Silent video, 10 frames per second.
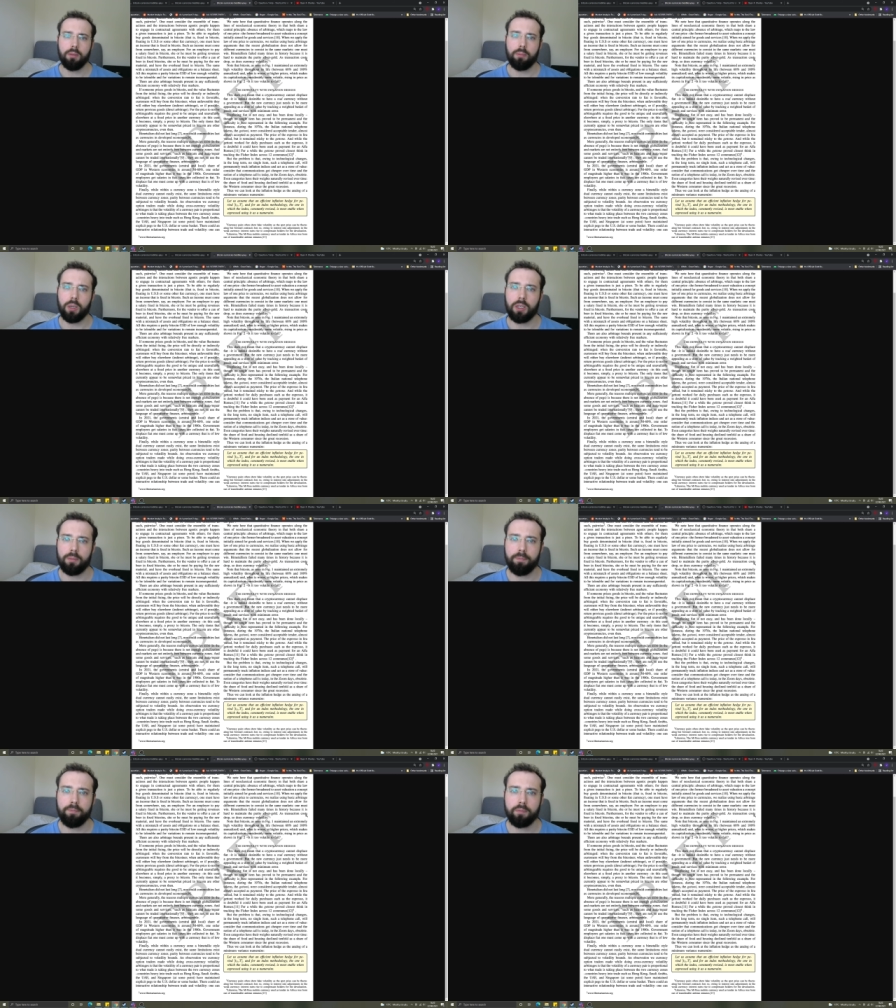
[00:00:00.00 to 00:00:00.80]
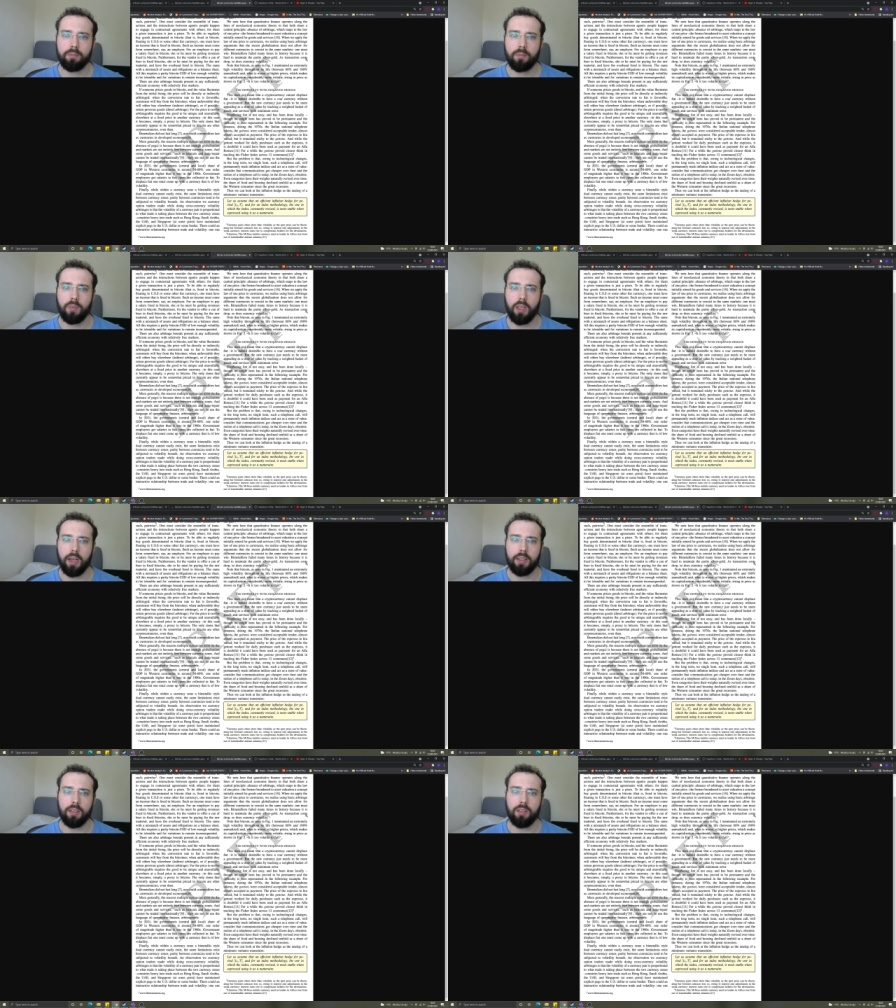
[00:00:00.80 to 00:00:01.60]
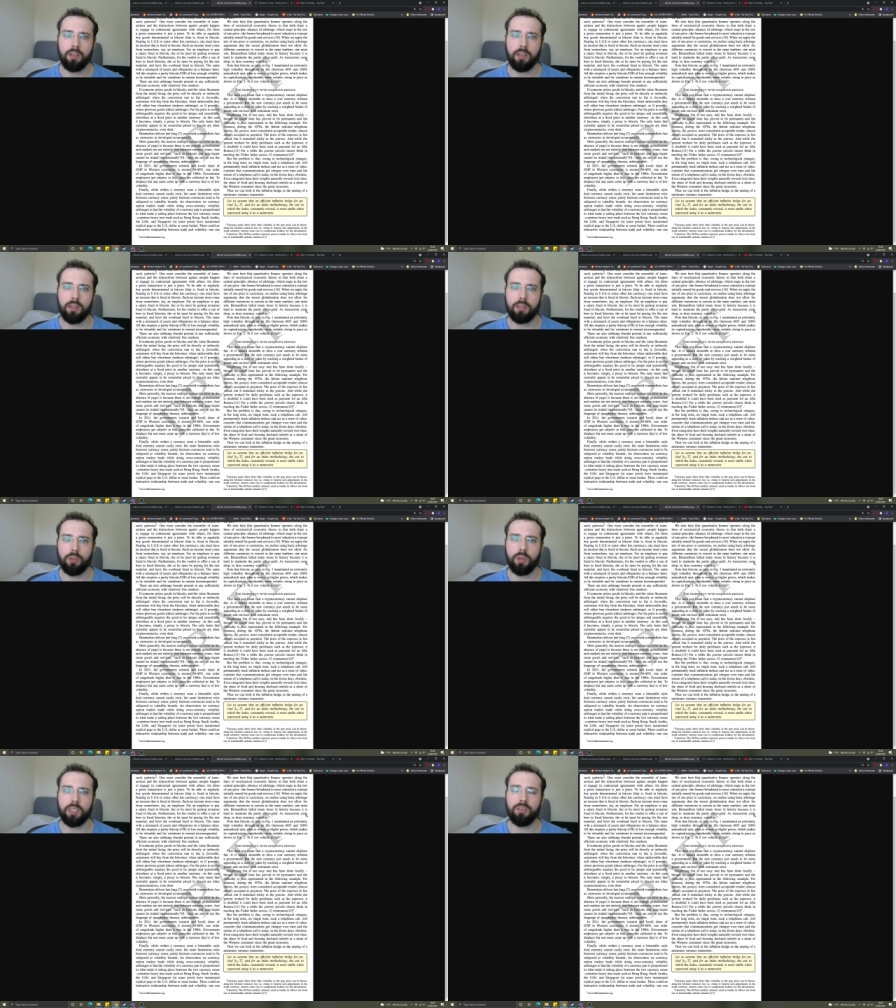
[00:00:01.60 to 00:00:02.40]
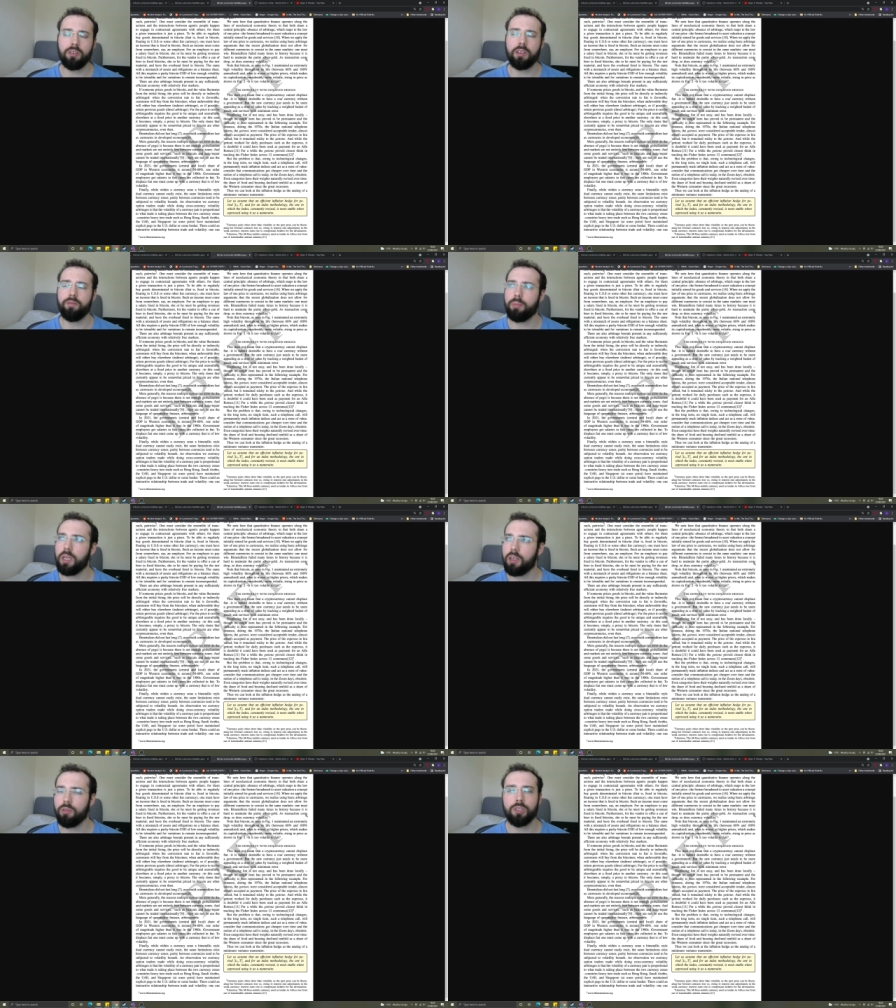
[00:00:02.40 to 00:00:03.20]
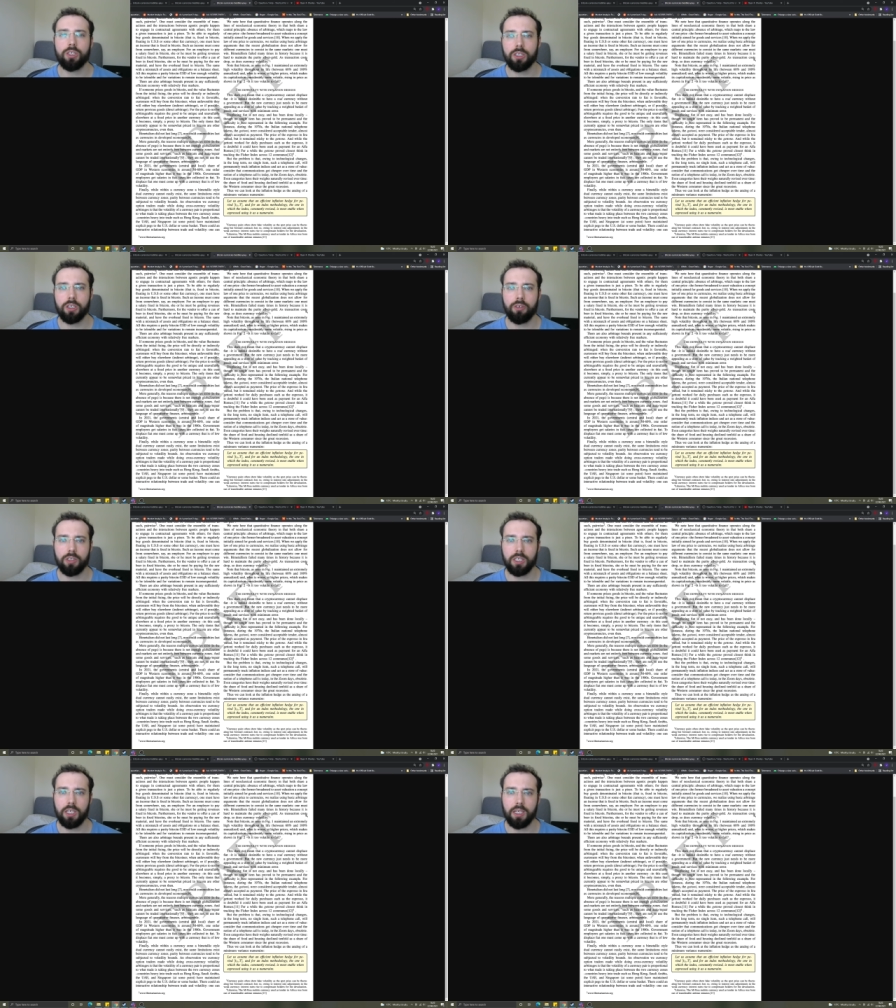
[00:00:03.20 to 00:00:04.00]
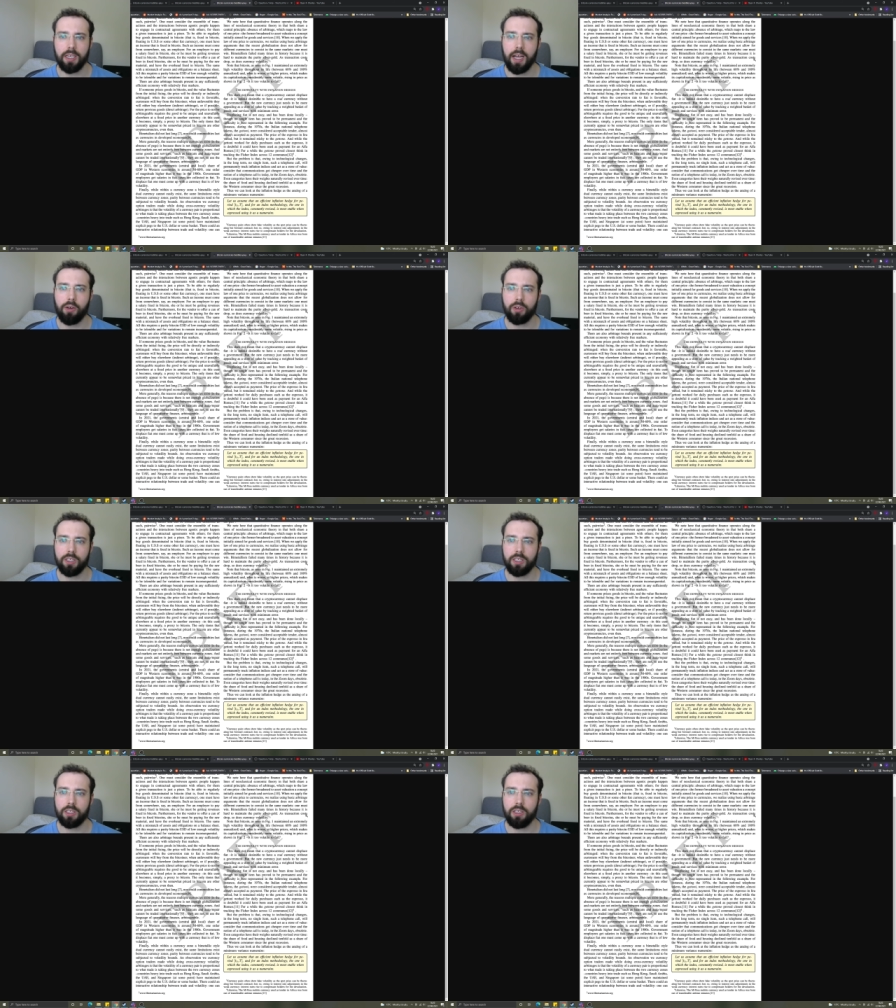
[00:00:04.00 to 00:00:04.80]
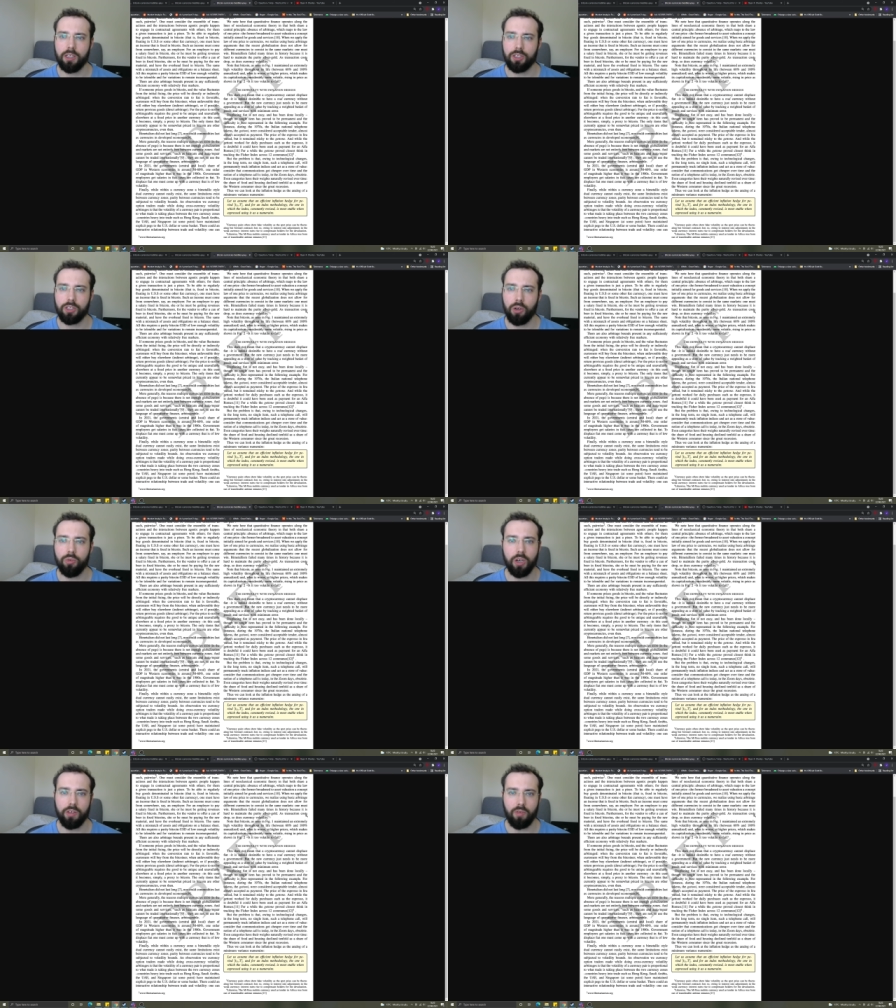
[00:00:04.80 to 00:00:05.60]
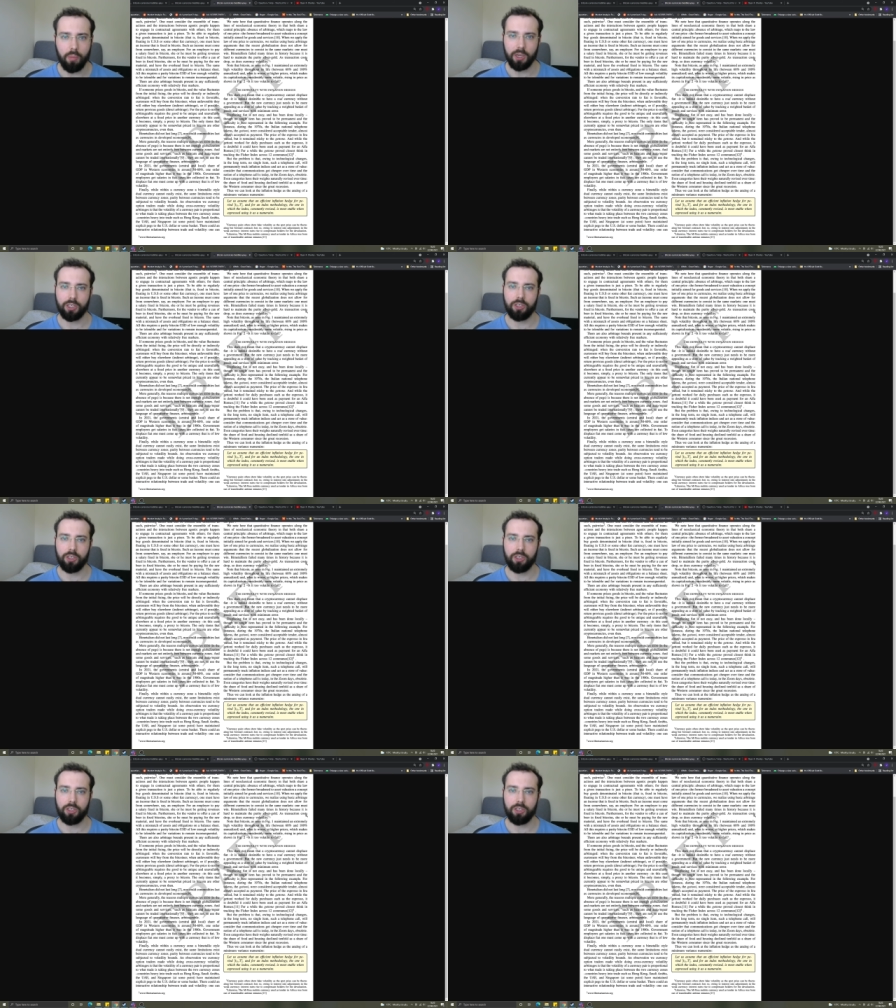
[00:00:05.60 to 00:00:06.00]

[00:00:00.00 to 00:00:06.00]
But um, yeah, so it's not even being used as a currency now because it's it's totally rubbish.